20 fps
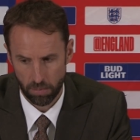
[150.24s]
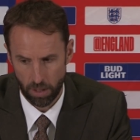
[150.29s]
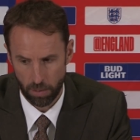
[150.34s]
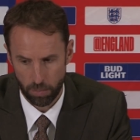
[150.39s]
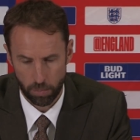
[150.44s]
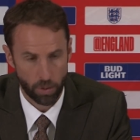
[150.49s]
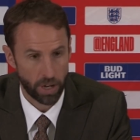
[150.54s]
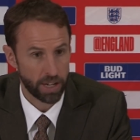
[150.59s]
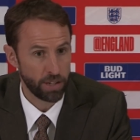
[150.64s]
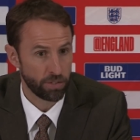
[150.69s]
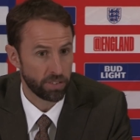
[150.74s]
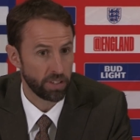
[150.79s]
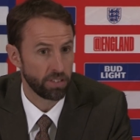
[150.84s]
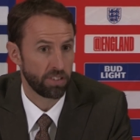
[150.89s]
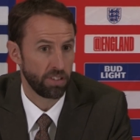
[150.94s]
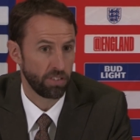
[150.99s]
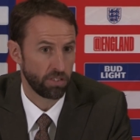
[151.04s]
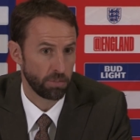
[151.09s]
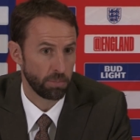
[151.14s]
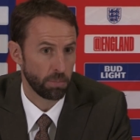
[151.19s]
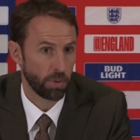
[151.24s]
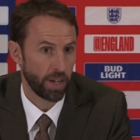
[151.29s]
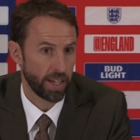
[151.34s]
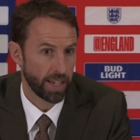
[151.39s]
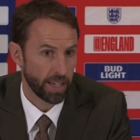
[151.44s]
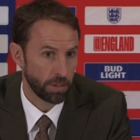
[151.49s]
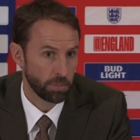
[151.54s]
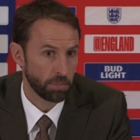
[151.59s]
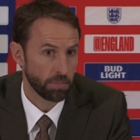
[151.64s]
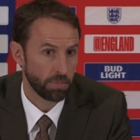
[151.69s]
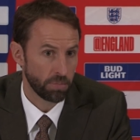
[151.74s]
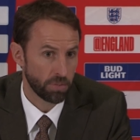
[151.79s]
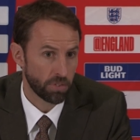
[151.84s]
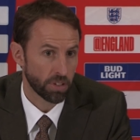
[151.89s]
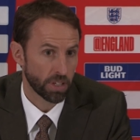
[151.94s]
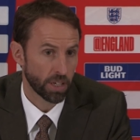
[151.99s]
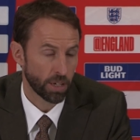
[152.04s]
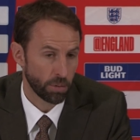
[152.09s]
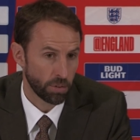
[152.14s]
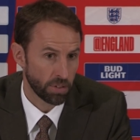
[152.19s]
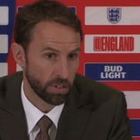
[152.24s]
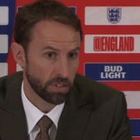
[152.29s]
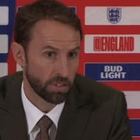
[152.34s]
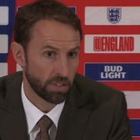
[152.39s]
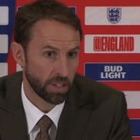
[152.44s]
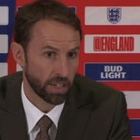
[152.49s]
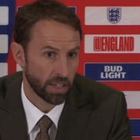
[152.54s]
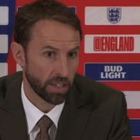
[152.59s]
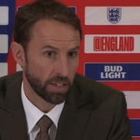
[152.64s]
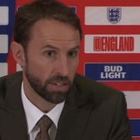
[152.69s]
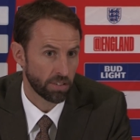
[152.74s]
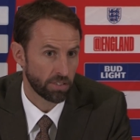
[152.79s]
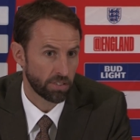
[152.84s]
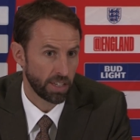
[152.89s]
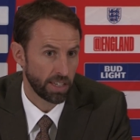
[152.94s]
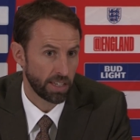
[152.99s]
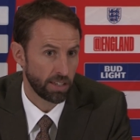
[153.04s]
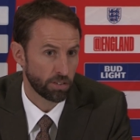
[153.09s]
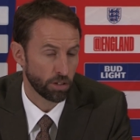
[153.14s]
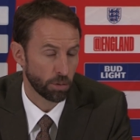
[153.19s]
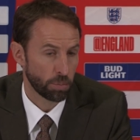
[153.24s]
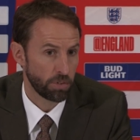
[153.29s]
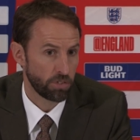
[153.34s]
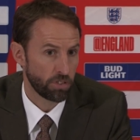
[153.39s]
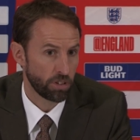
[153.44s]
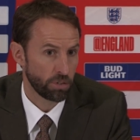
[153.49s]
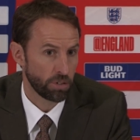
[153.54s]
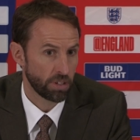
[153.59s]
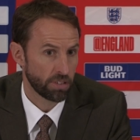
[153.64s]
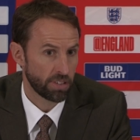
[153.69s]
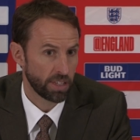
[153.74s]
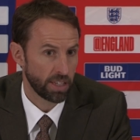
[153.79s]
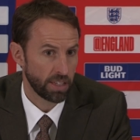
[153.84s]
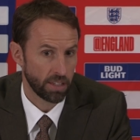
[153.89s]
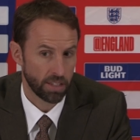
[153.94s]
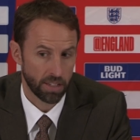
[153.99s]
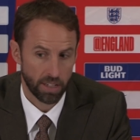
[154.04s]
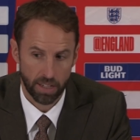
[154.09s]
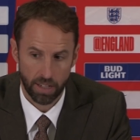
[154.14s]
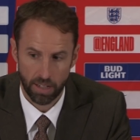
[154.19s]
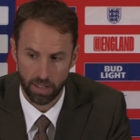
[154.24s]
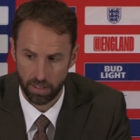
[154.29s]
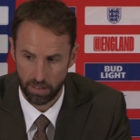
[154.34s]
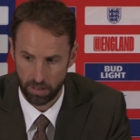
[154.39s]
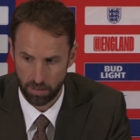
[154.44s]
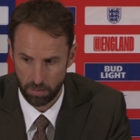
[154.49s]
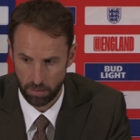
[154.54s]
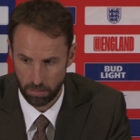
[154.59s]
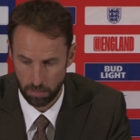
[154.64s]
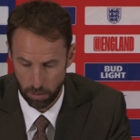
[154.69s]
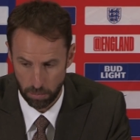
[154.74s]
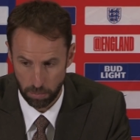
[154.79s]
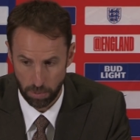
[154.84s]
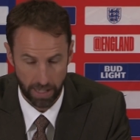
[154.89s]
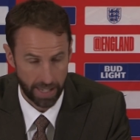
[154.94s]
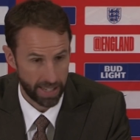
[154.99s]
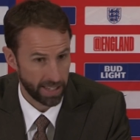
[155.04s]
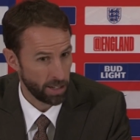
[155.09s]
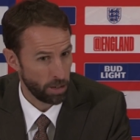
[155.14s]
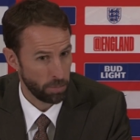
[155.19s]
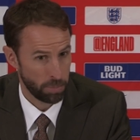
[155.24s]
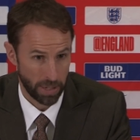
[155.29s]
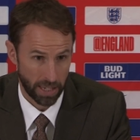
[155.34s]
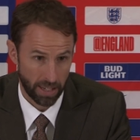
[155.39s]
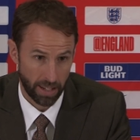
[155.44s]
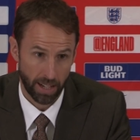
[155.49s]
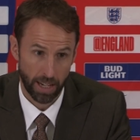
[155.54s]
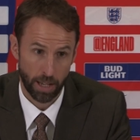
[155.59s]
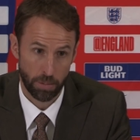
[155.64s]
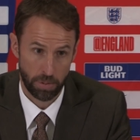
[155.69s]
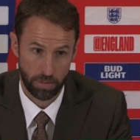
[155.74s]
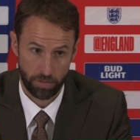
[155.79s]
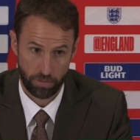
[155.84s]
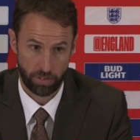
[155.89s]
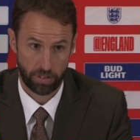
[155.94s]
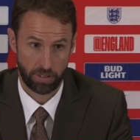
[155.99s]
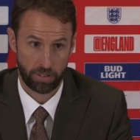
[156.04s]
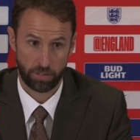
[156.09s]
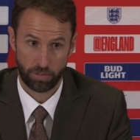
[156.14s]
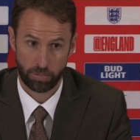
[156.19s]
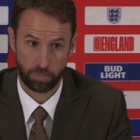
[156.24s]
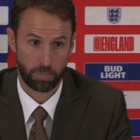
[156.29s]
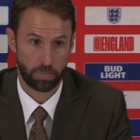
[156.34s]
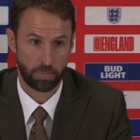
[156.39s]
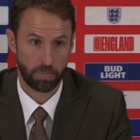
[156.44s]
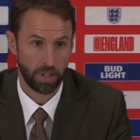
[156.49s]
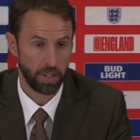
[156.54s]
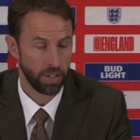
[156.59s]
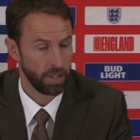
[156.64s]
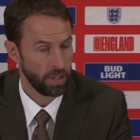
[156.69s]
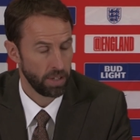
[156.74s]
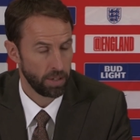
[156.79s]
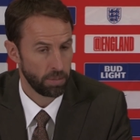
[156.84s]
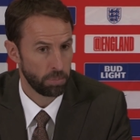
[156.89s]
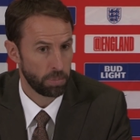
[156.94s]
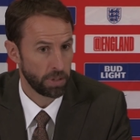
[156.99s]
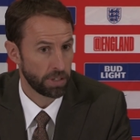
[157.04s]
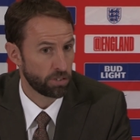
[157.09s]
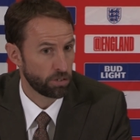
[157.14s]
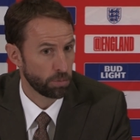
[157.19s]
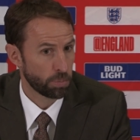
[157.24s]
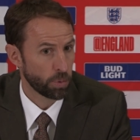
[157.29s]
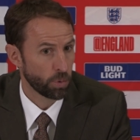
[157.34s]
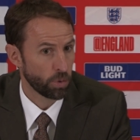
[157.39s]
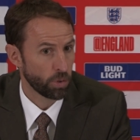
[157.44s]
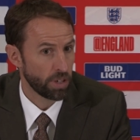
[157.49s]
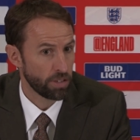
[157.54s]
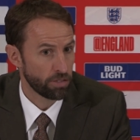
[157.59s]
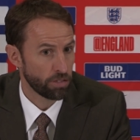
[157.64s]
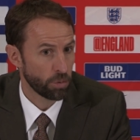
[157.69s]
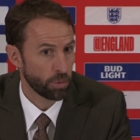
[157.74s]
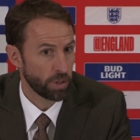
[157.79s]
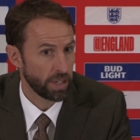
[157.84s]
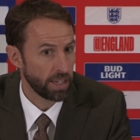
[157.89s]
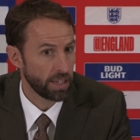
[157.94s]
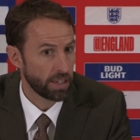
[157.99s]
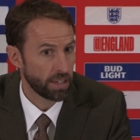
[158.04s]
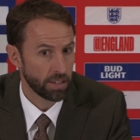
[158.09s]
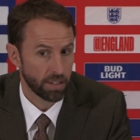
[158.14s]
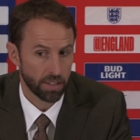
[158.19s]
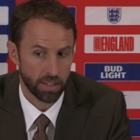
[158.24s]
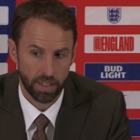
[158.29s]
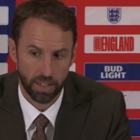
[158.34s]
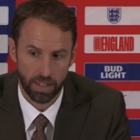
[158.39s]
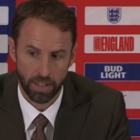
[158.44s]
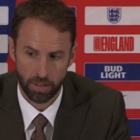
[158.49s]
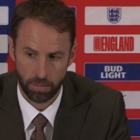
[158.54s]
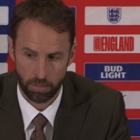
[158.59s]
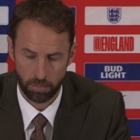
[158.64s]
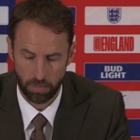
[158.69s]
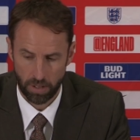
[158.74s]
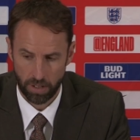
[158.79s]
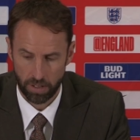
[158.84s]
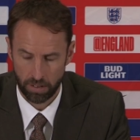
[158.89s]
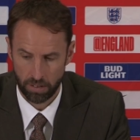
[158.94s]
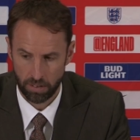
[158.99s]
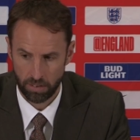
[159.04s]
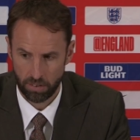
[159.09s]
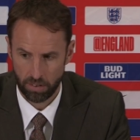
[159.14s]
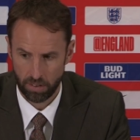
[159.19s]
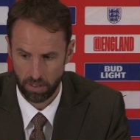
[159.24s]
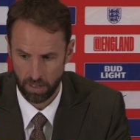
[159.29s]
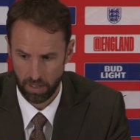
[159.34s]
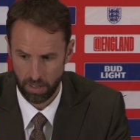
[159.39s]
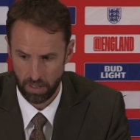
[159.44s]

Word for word: a brave decision by him to go and uh, seek his opportunity. Uh, but playing at a big club in front of big support every week um, and